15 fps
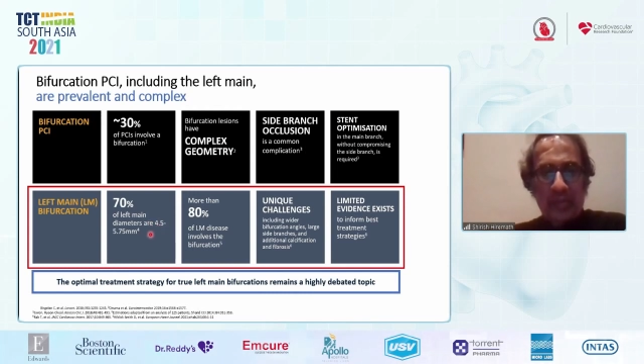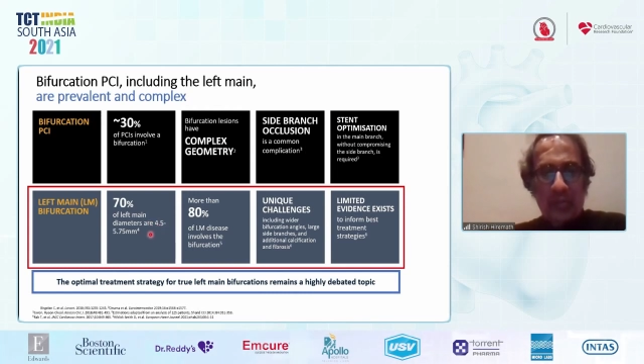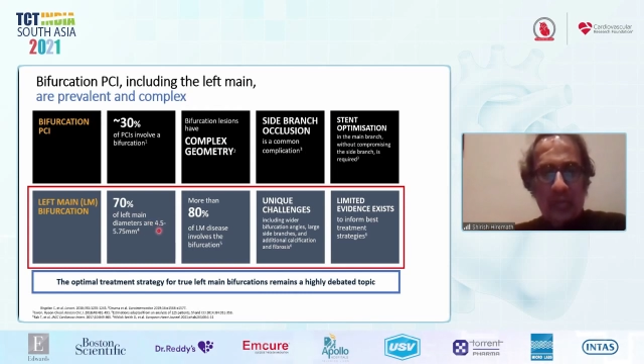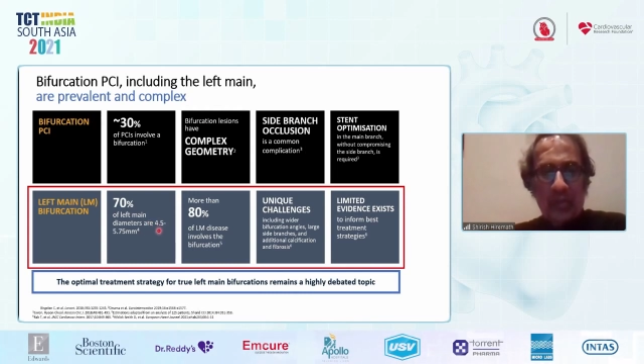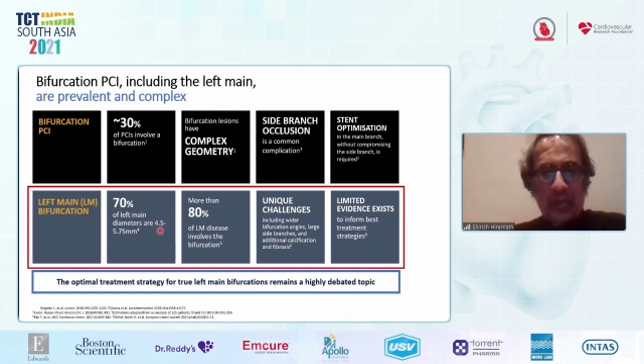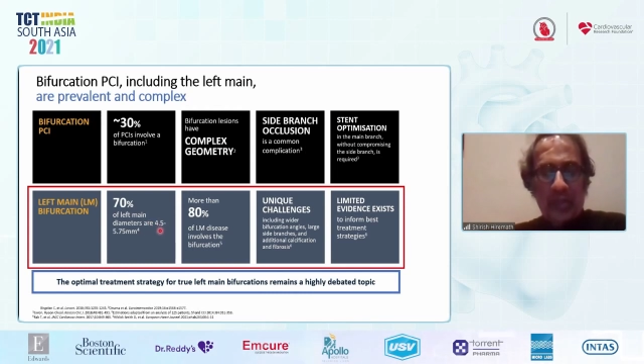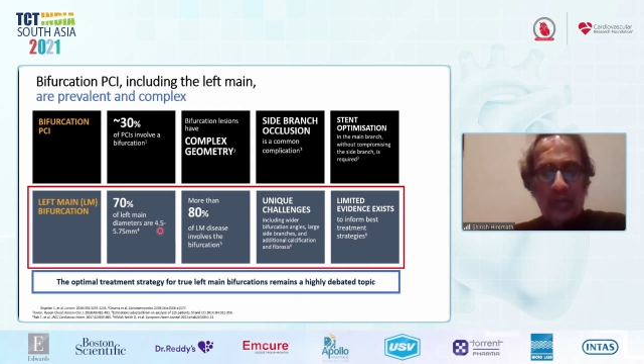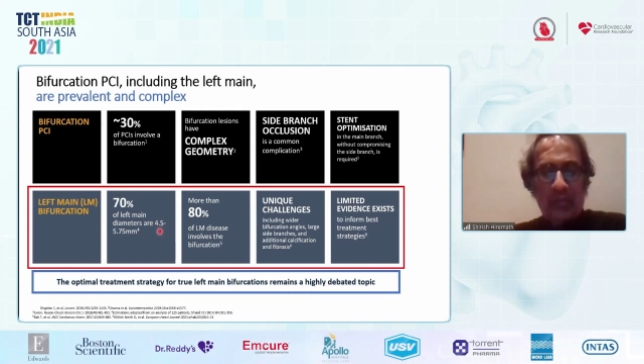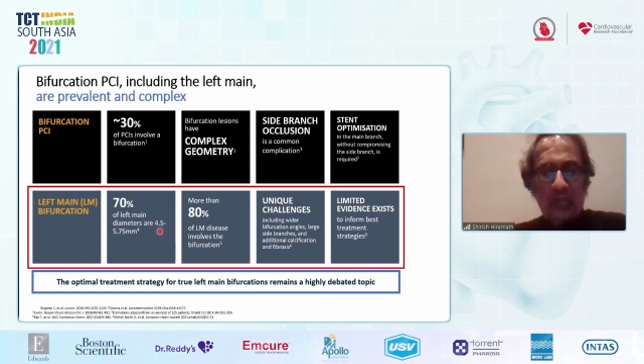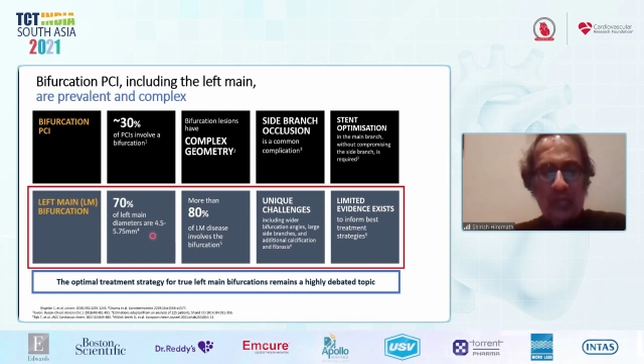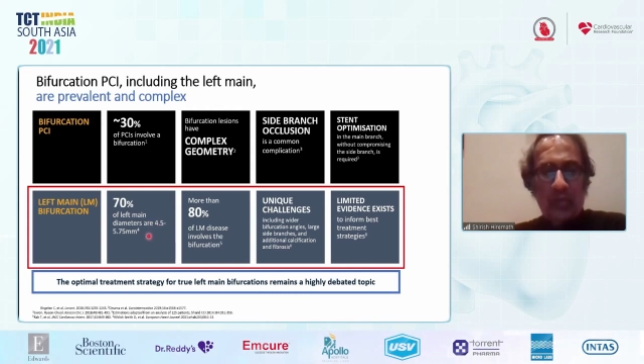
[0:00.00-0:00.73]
more than